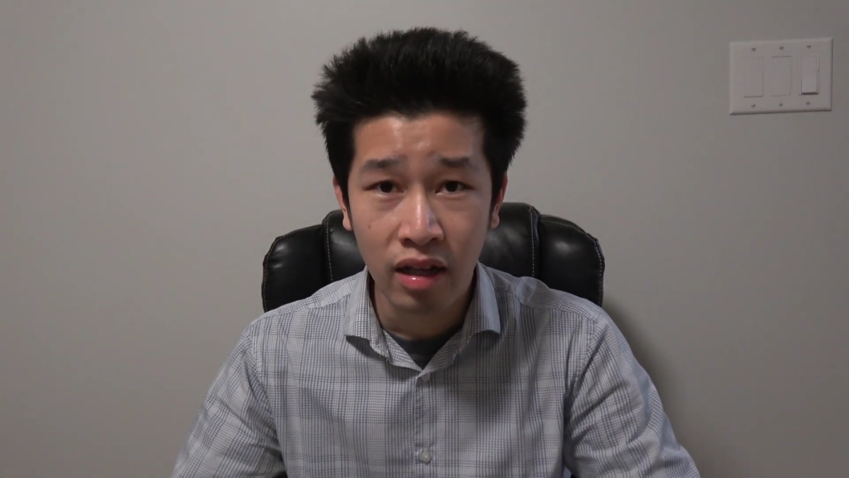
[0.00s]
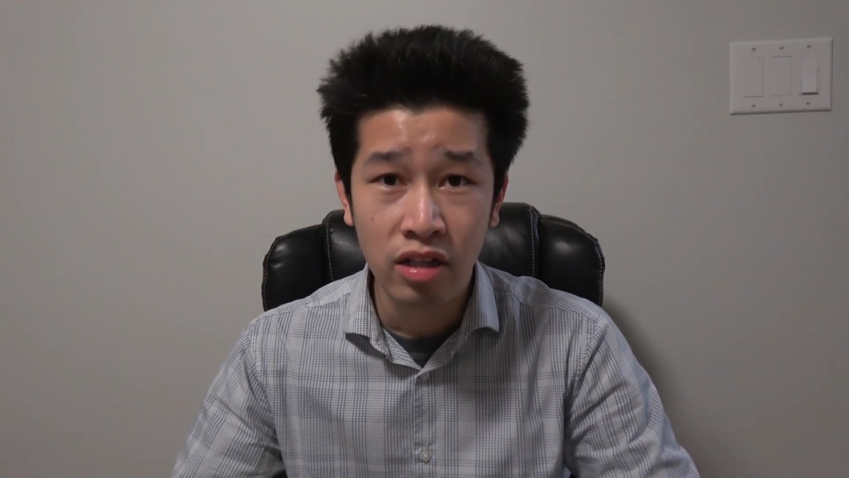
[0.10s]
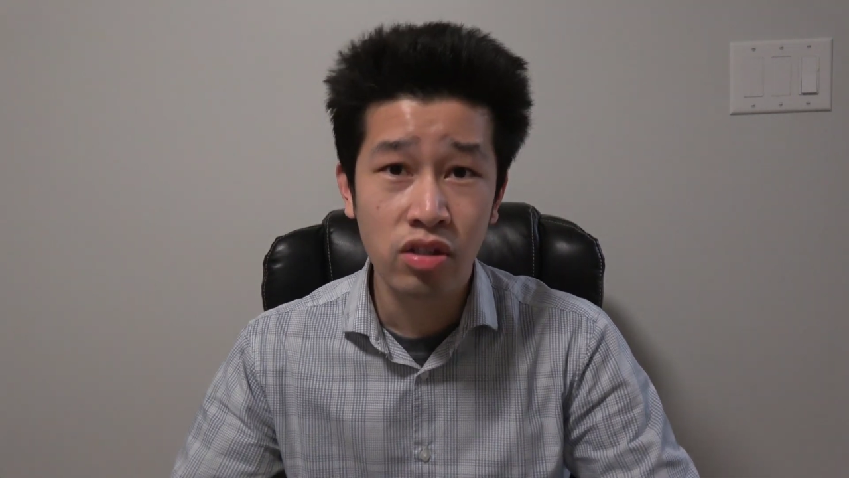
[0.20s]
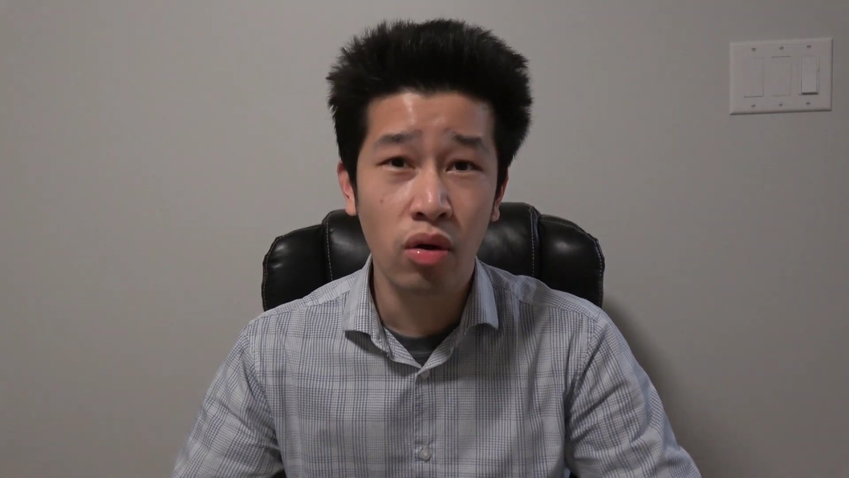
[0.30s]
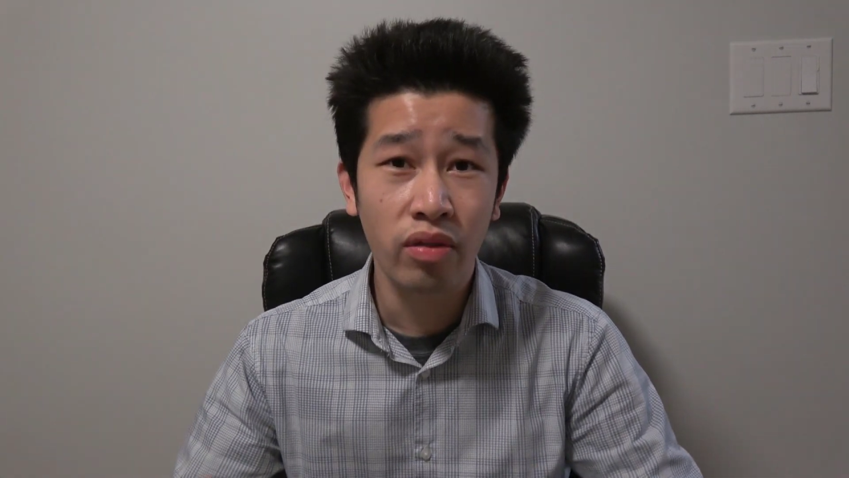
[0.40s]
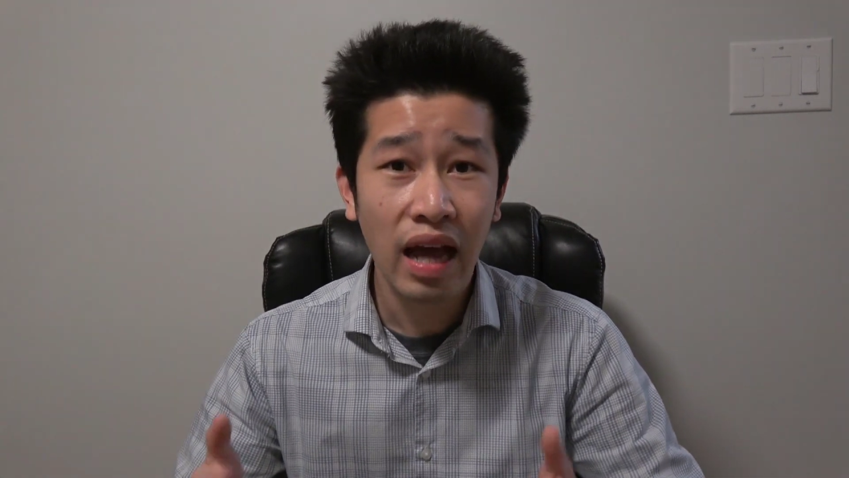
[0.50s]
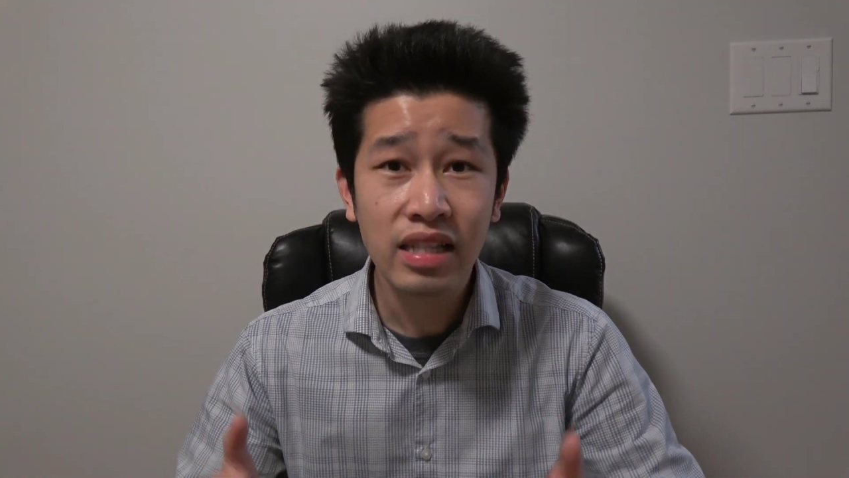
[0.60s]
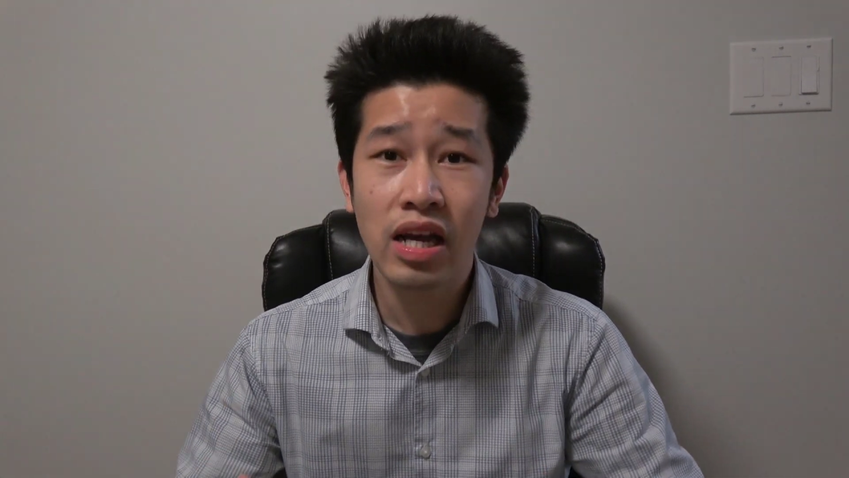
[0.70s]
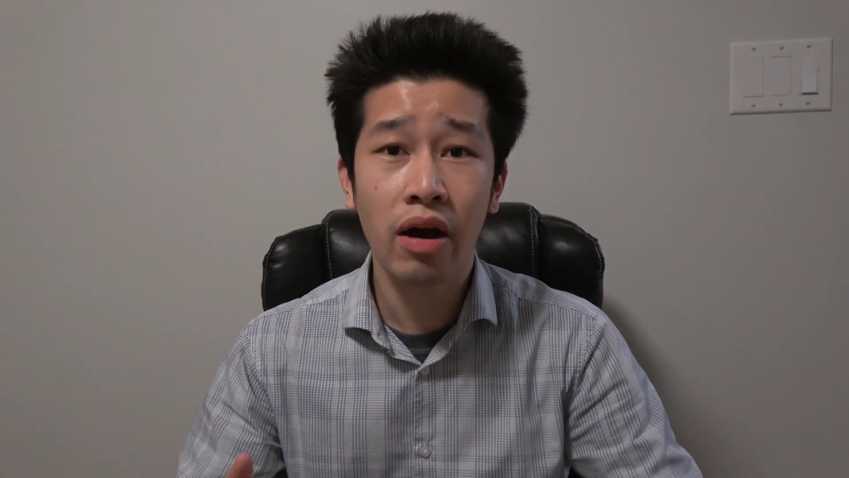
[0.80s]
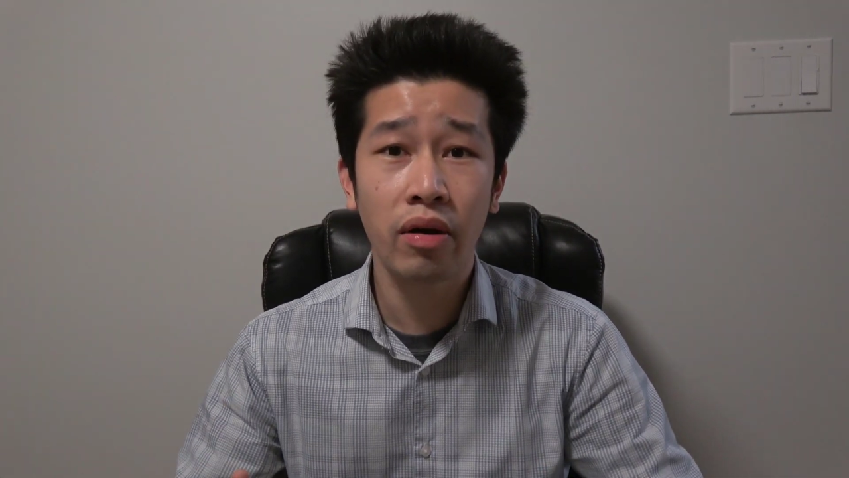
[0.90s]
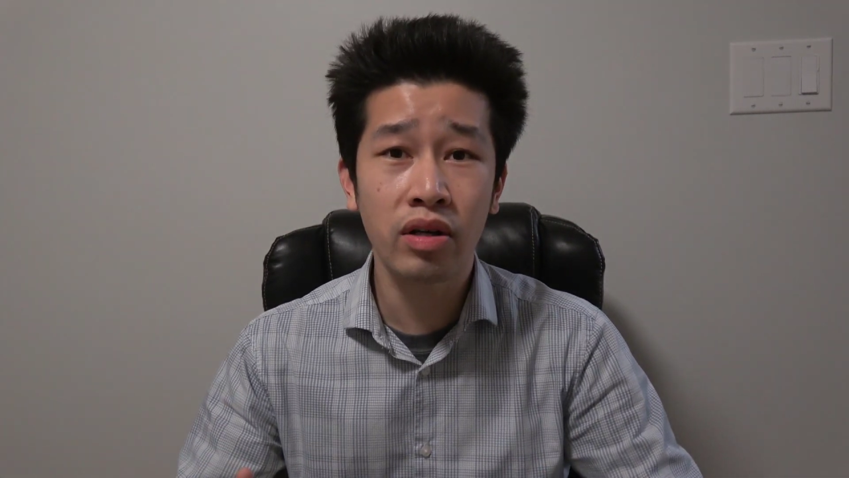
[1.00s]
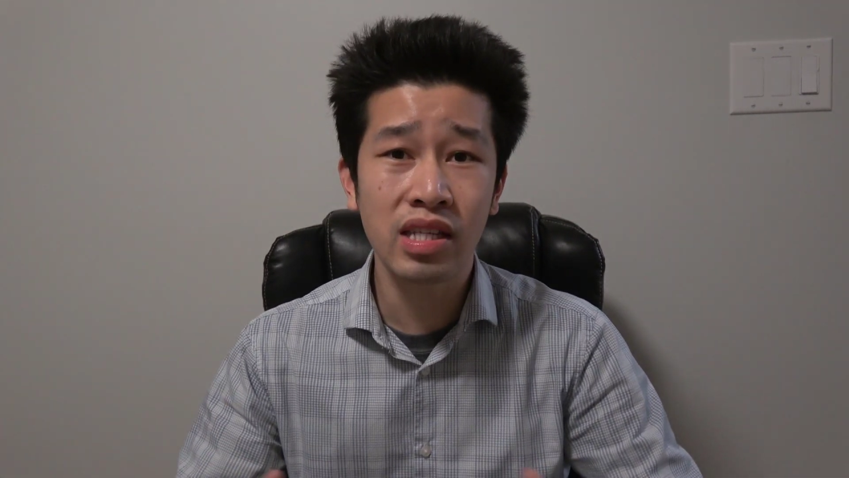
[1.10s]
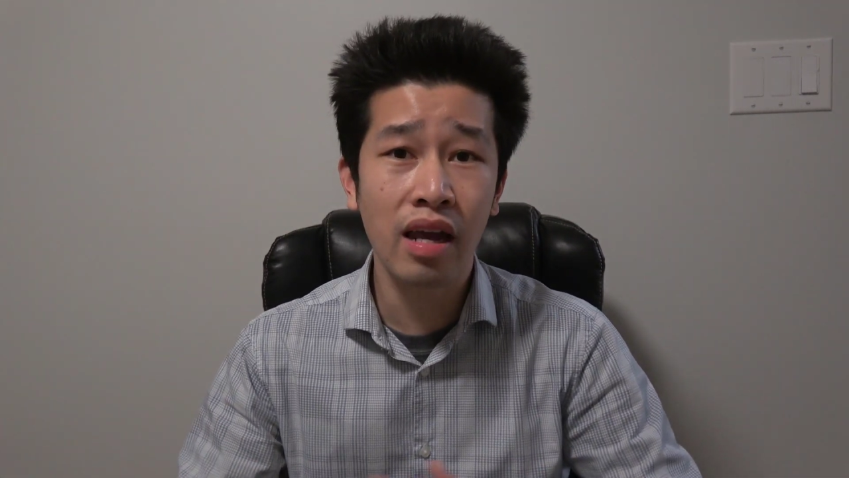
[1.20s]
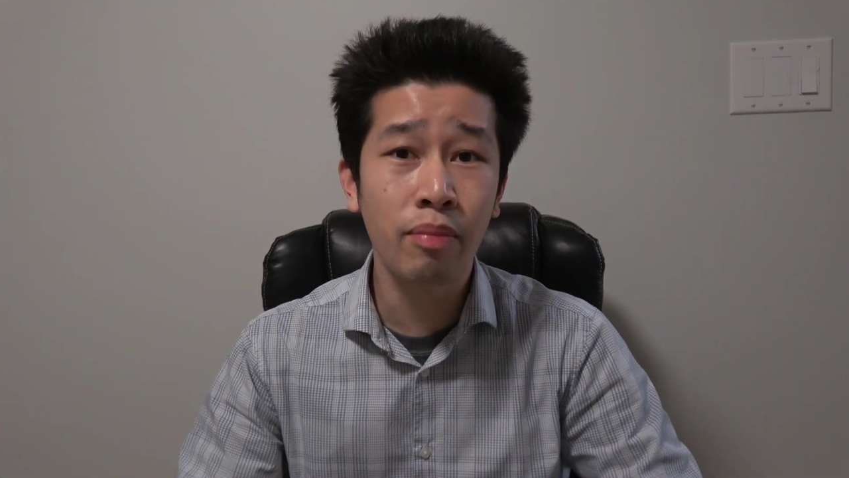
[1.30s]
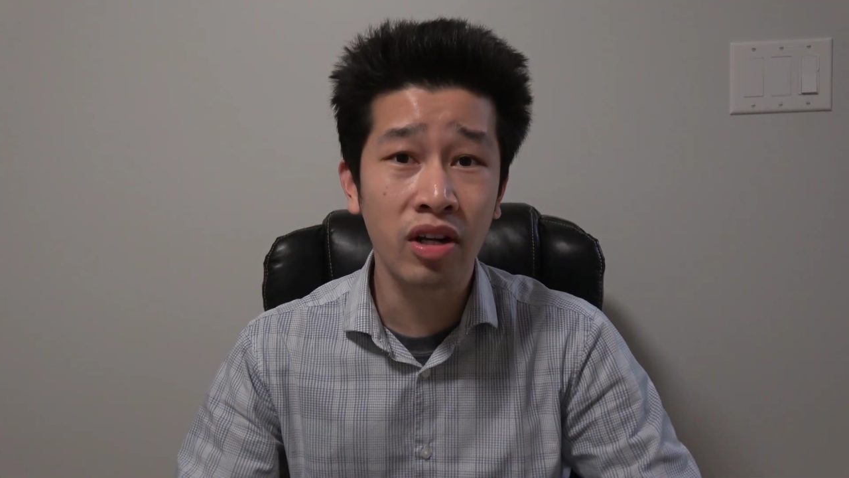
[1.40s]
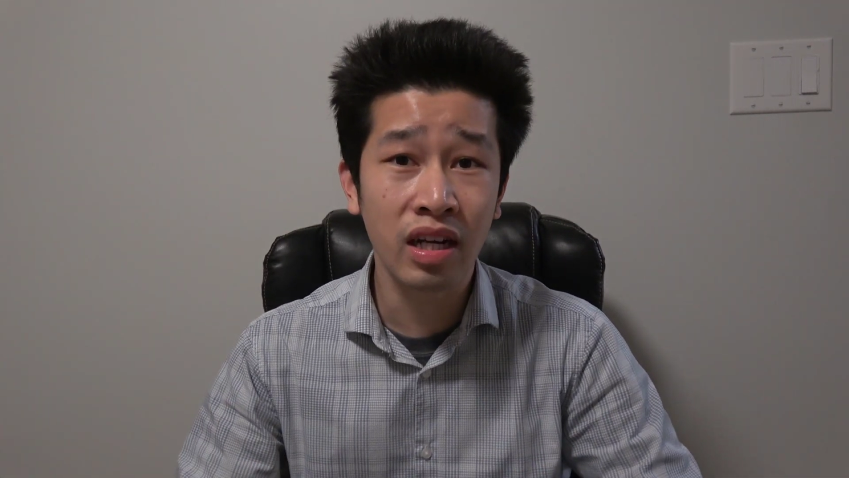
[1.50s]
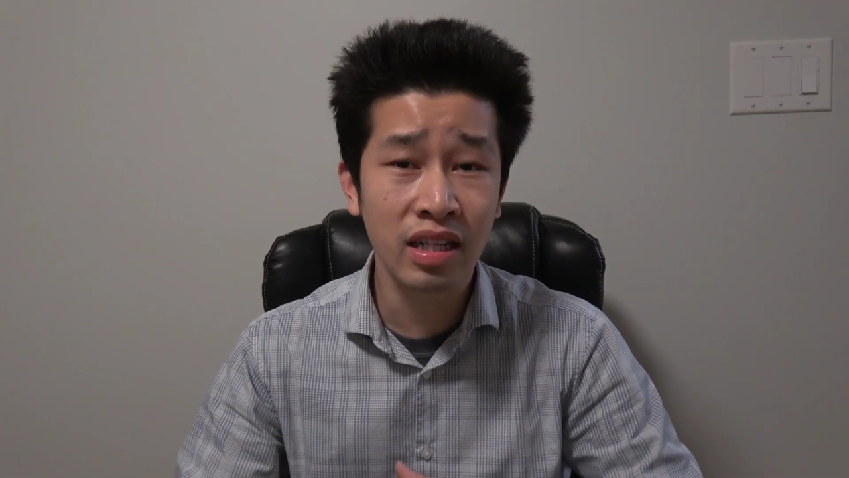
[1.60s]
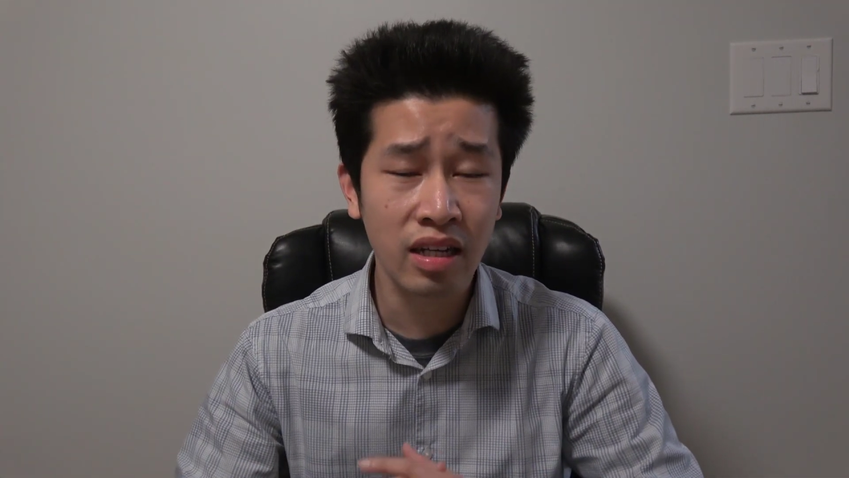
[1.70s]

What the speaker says: So that's how I was able to